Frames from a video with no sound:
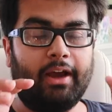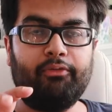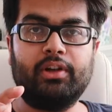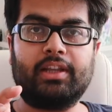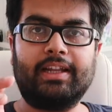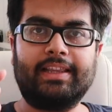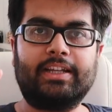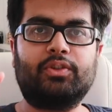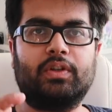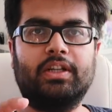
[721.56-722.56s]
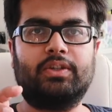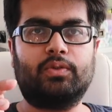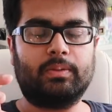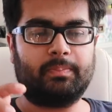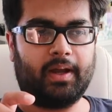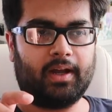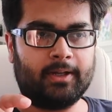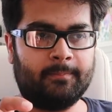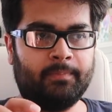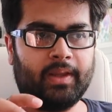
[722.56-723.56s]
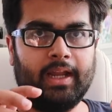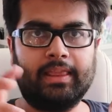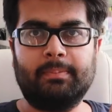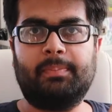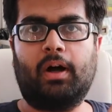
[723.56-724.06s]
everything that you need to repair in the